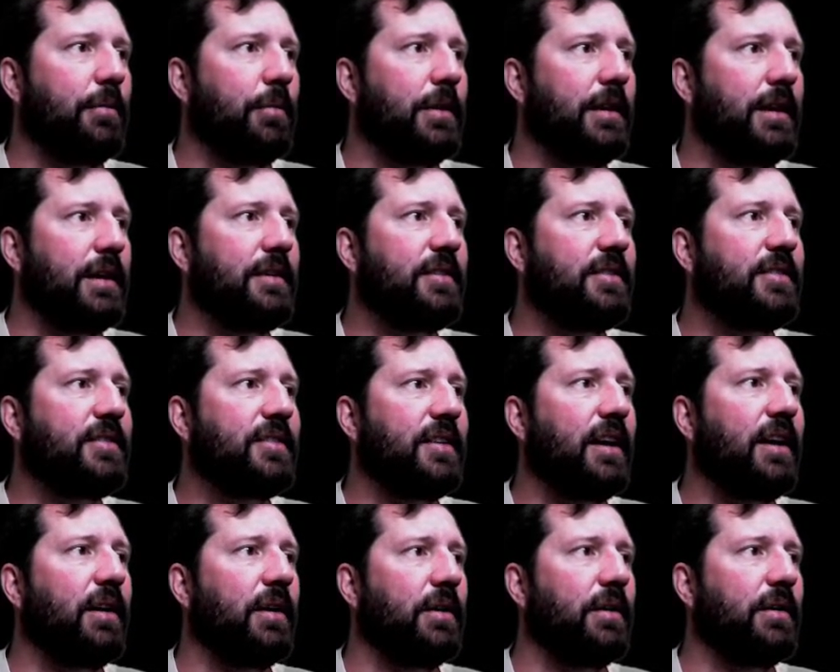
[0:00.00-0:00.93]
they
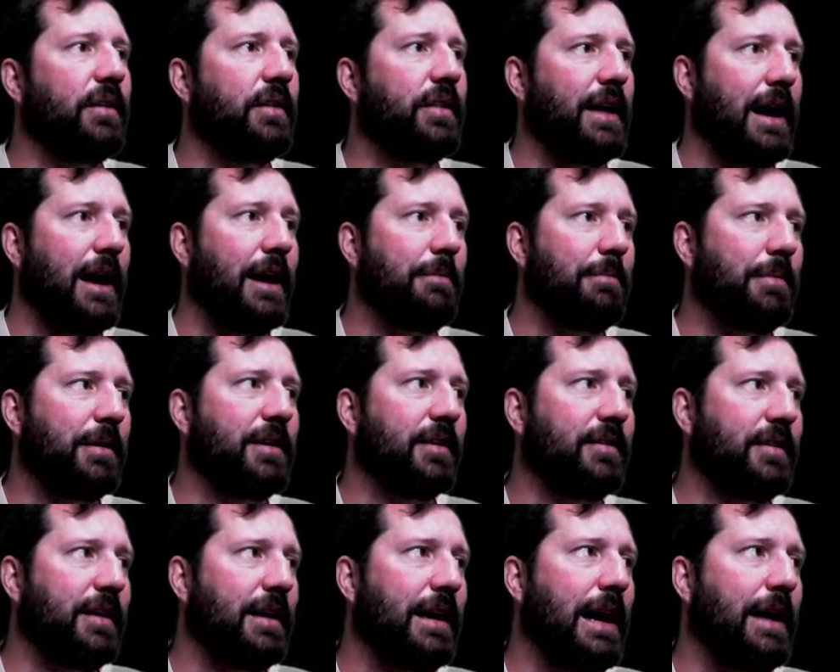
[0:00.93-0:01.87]
sell that,
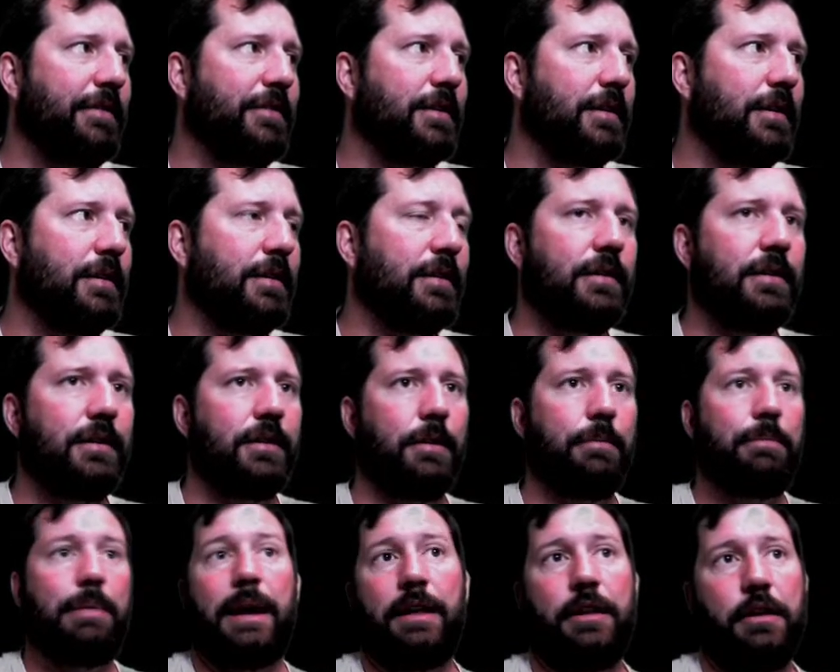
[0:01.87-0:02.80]
because they have
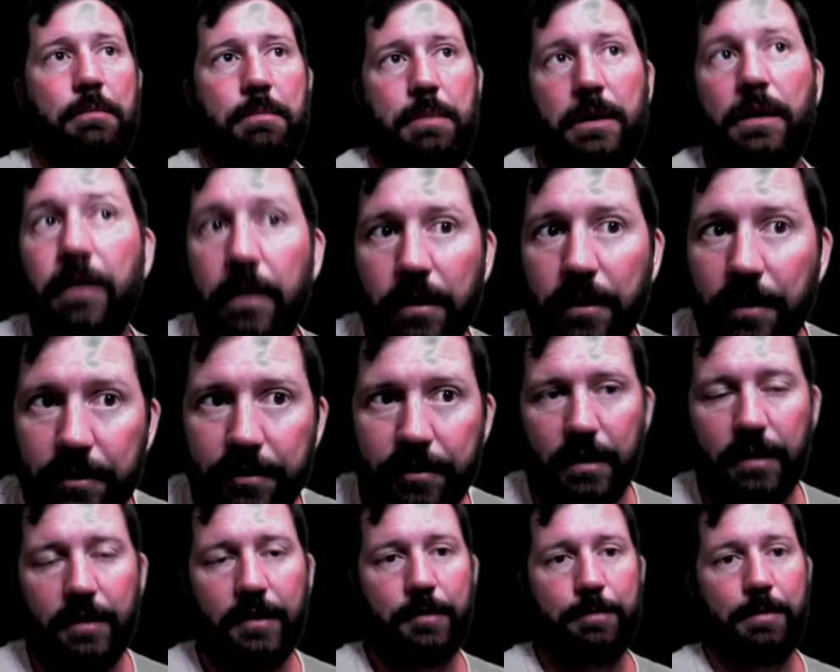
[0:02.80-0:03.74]
to, pay their bills,
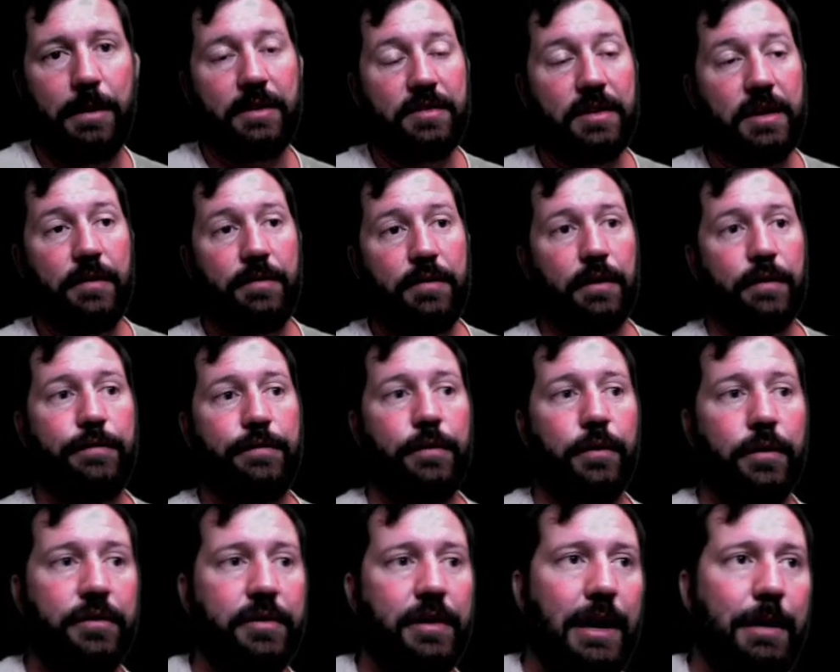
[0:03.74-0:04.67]
and especially if they're
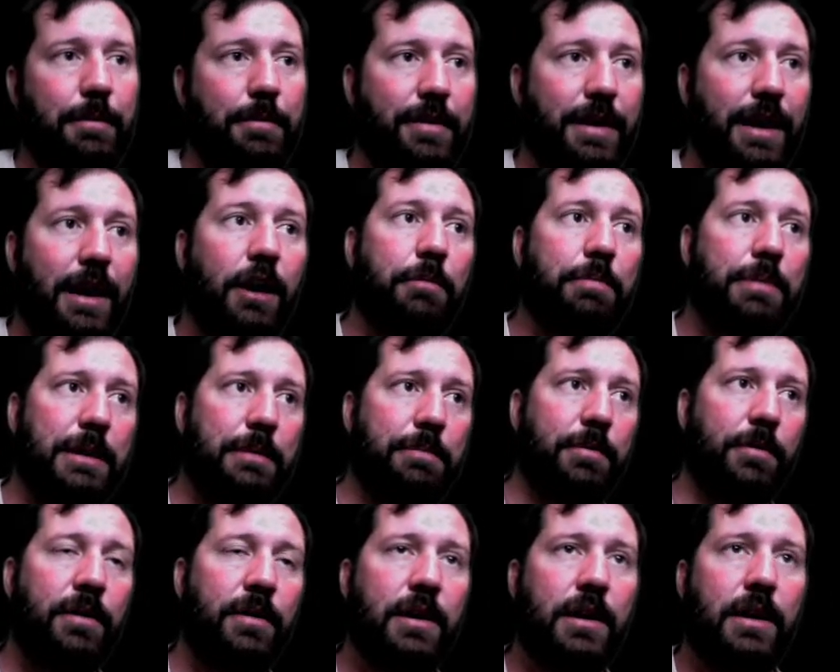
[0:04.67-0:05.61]
full-time DAO
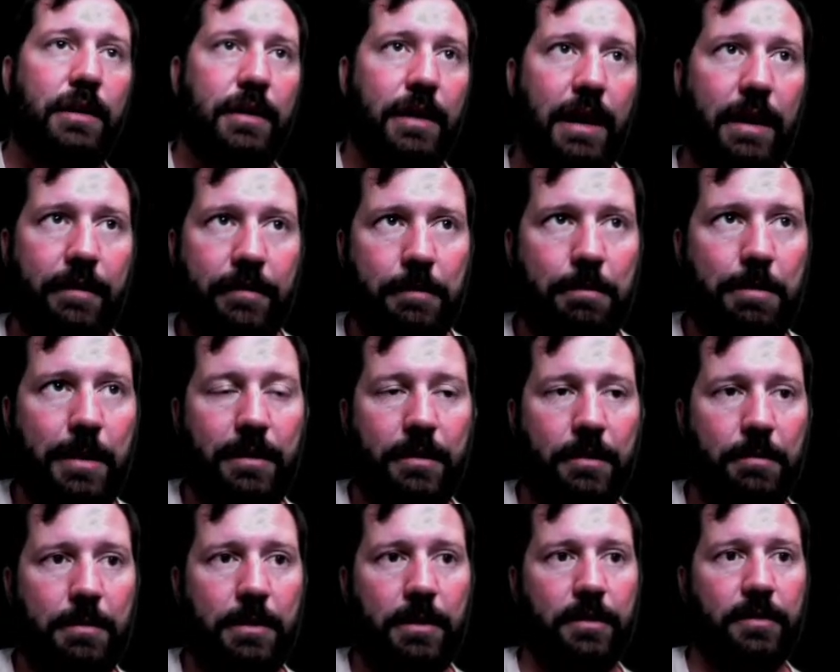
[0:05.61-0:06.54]
people, they have to pay
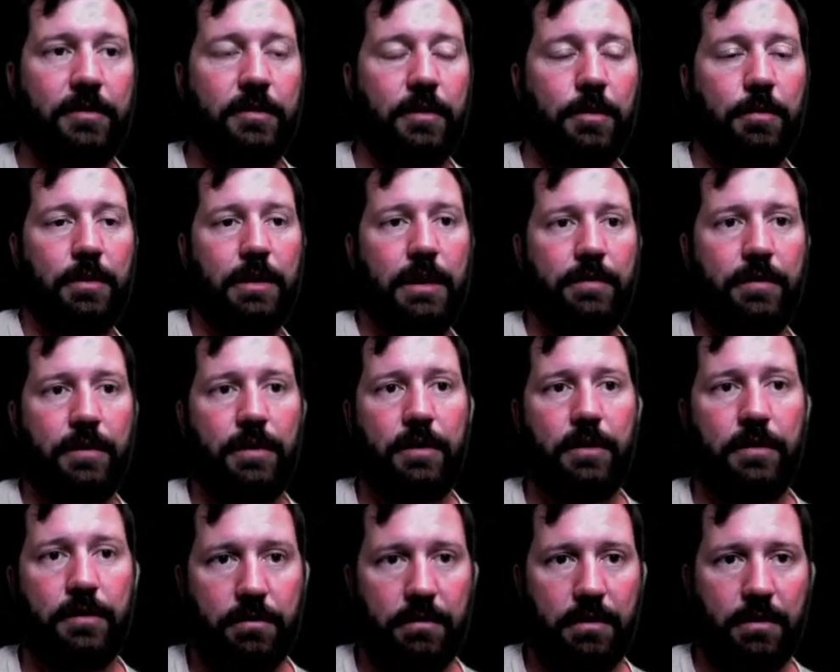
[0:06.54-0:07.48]
their bills. So whenever
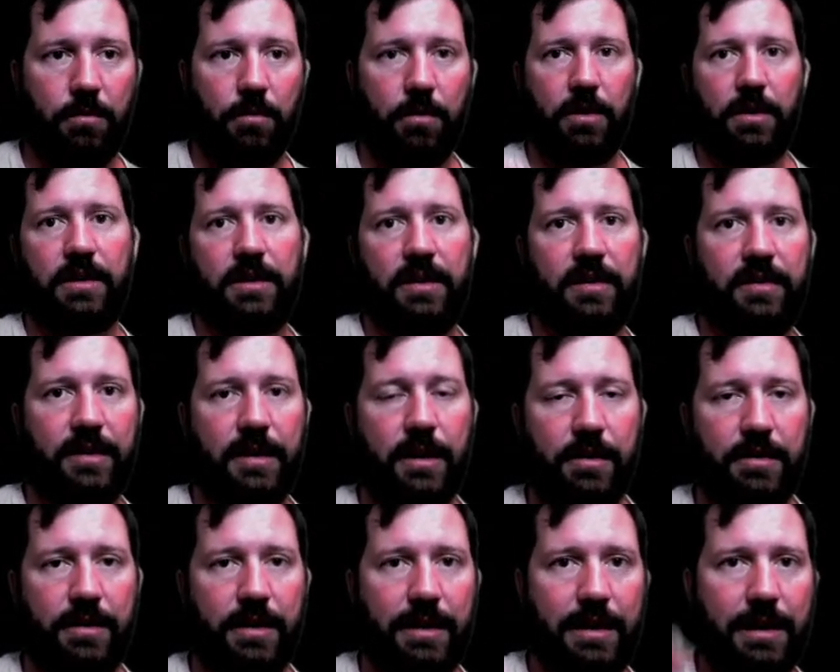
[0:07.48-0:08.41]
they're doing work in the
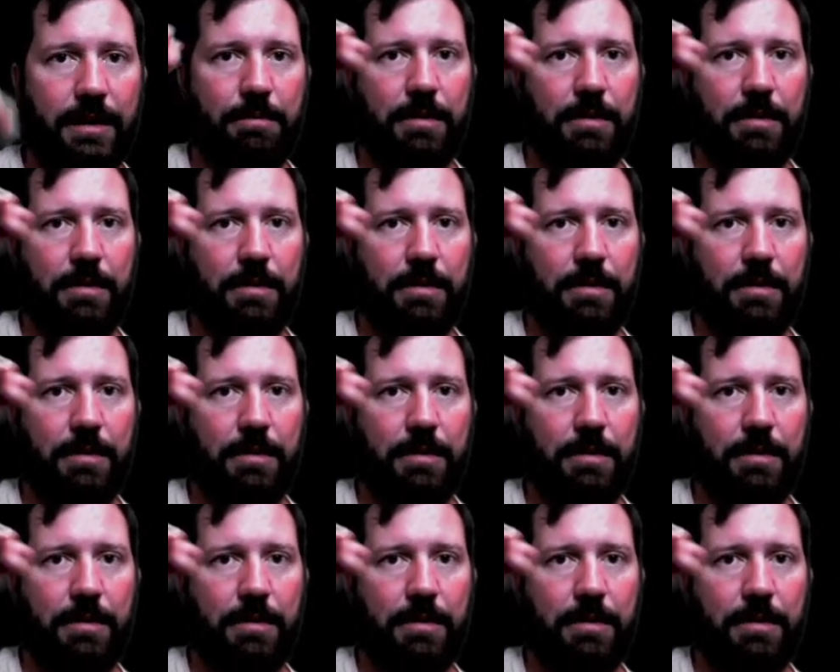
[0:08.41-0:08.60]
DAO and they get